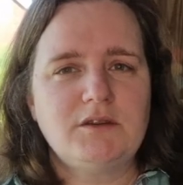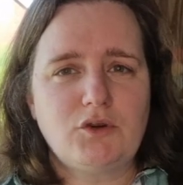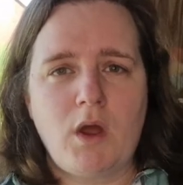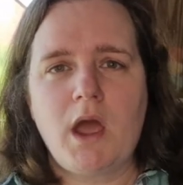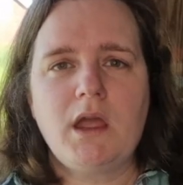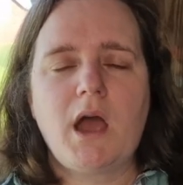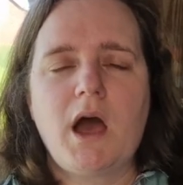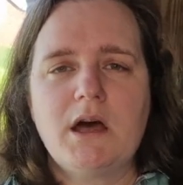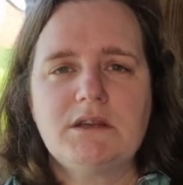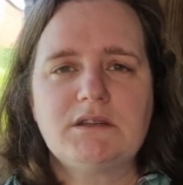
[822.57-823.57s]
and Gray
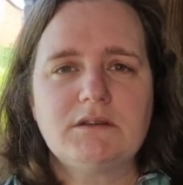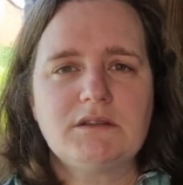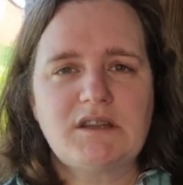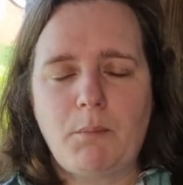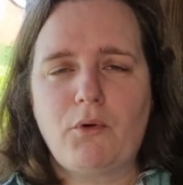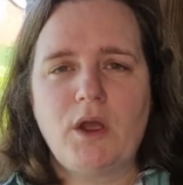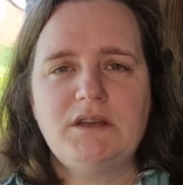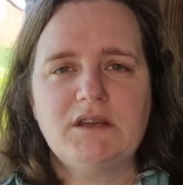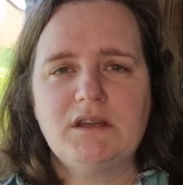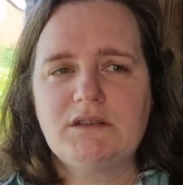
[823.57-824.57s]
had
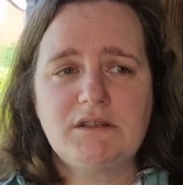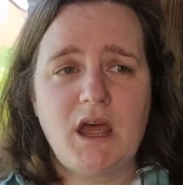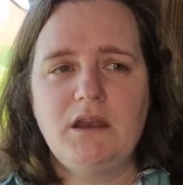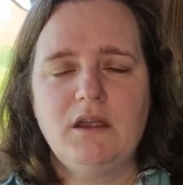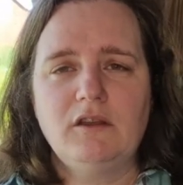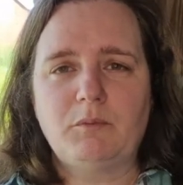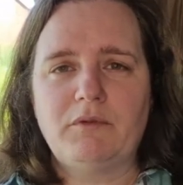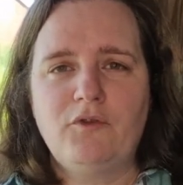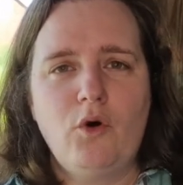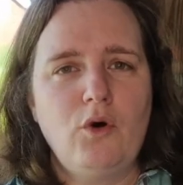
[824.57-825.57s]
separated 10 years
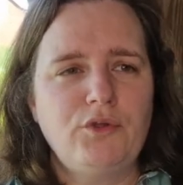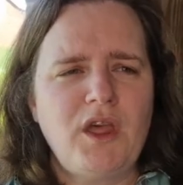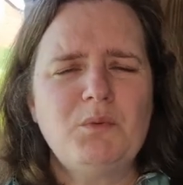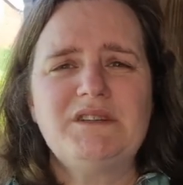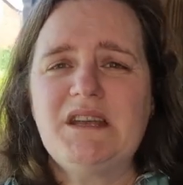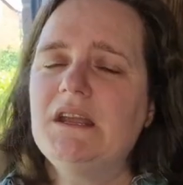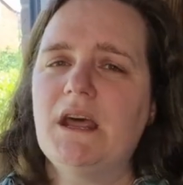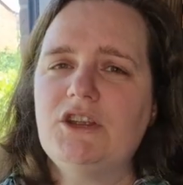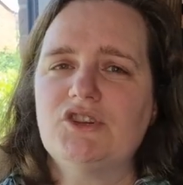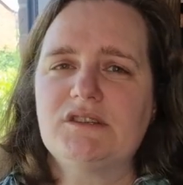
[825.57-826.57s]
before. They were
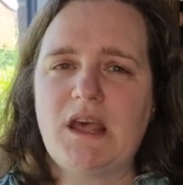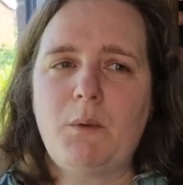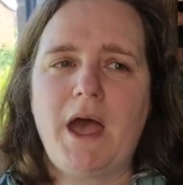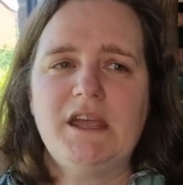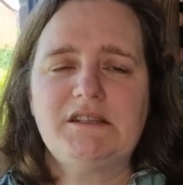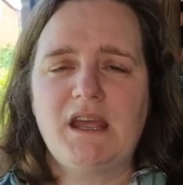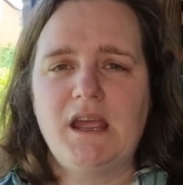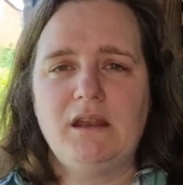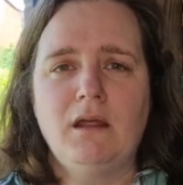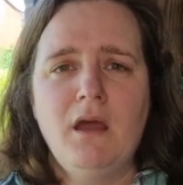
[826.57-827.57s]
teenagers, they were
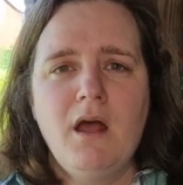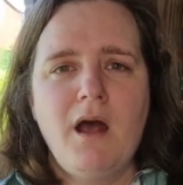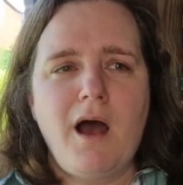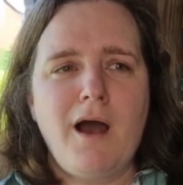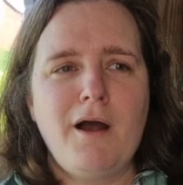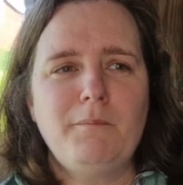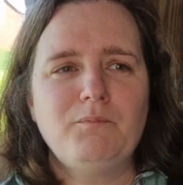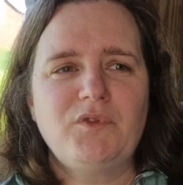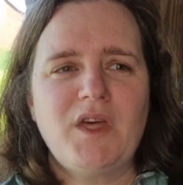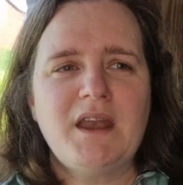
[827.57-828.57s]
18.
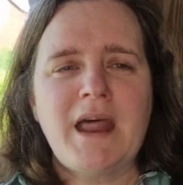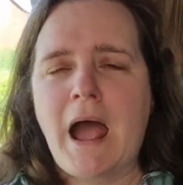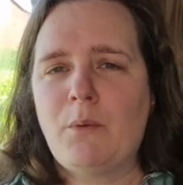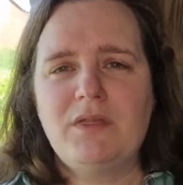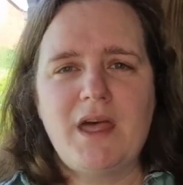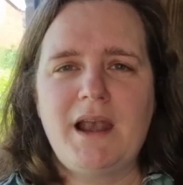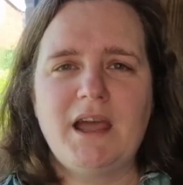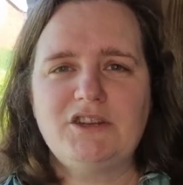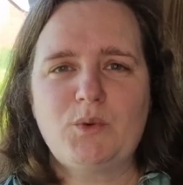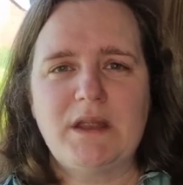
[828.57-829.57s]
Um, they're now in their
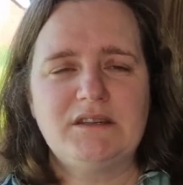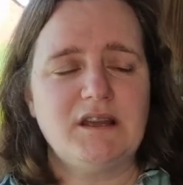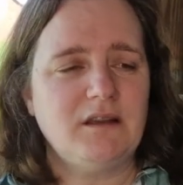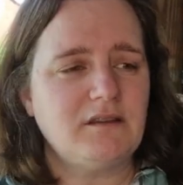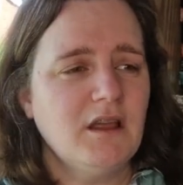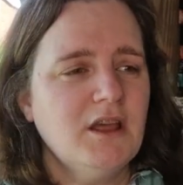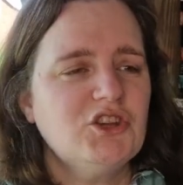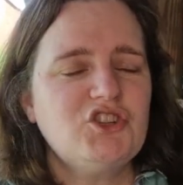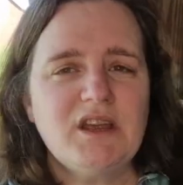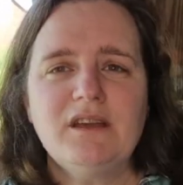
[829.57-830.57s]
late 20s.
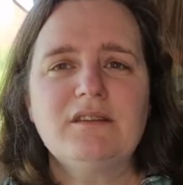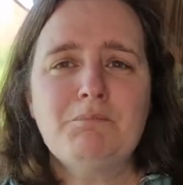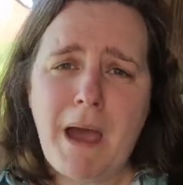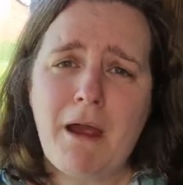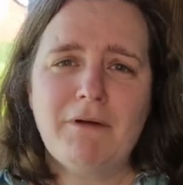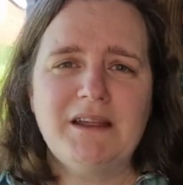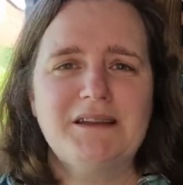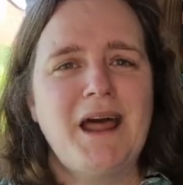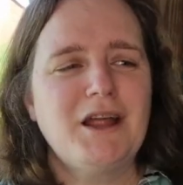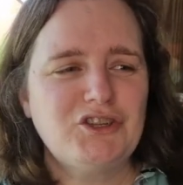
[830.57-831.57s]
She is married
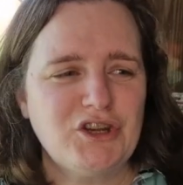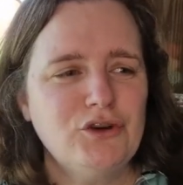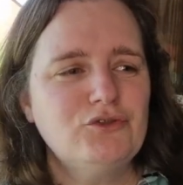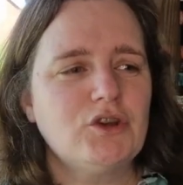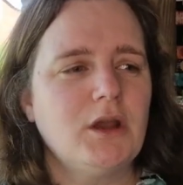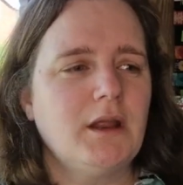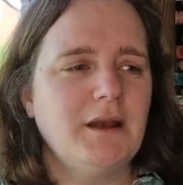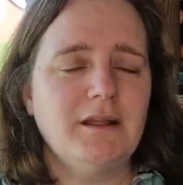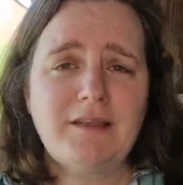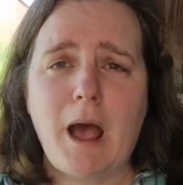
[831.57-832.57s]
and had children
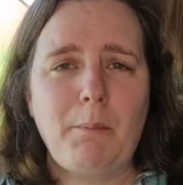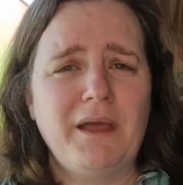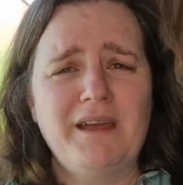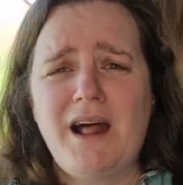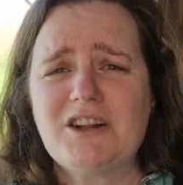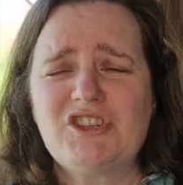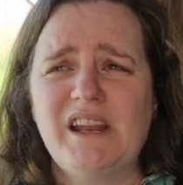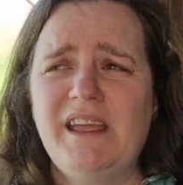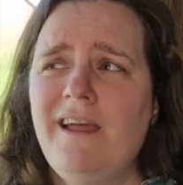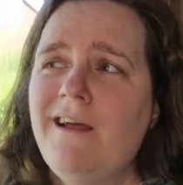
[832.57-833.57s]
and is happy. And
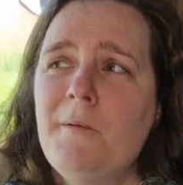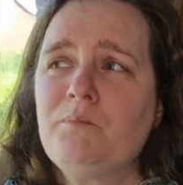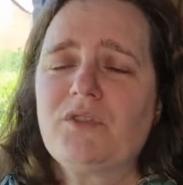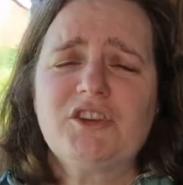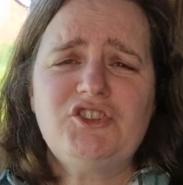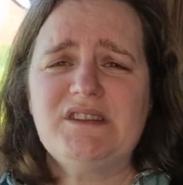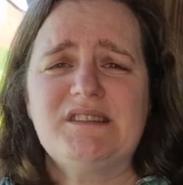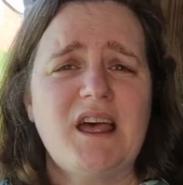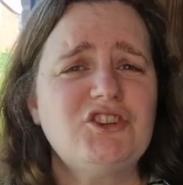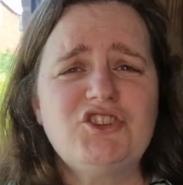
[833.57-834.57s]
actually, she
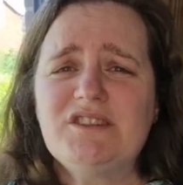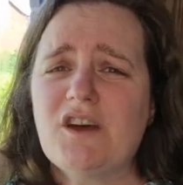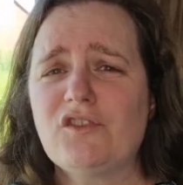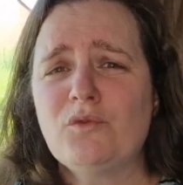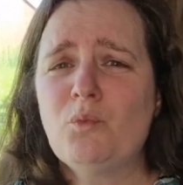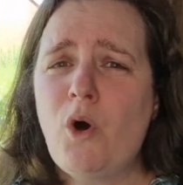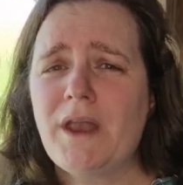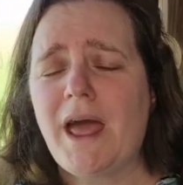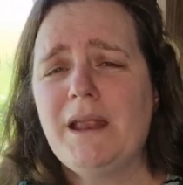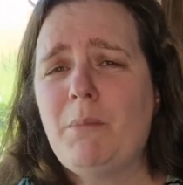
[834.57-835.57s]
says she doesn't
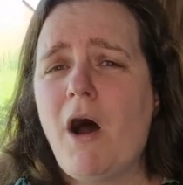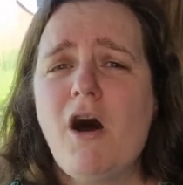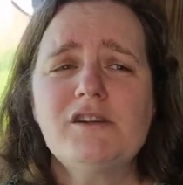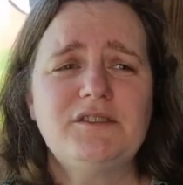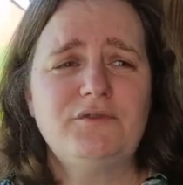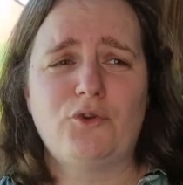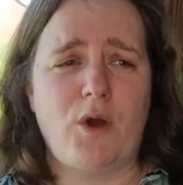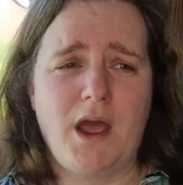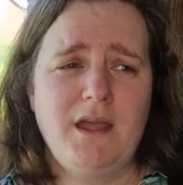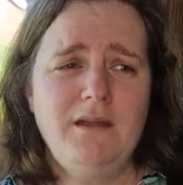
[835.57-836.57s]
want any part of
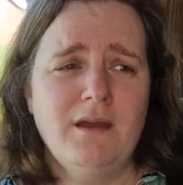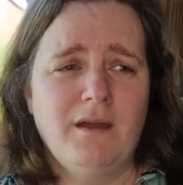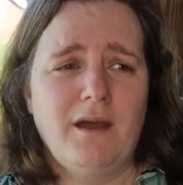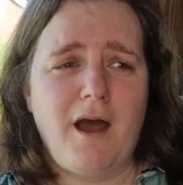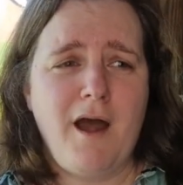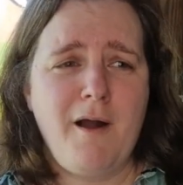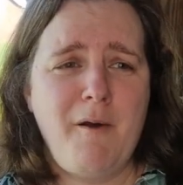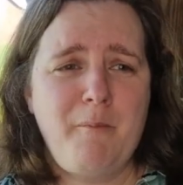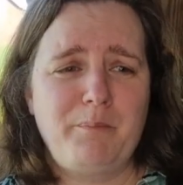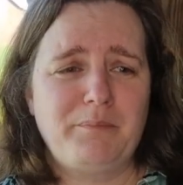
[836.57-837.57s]
Gray.
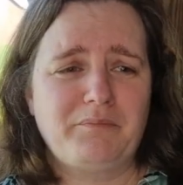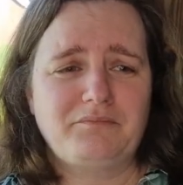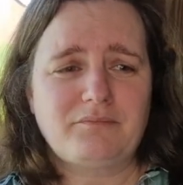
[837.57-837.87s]
Um,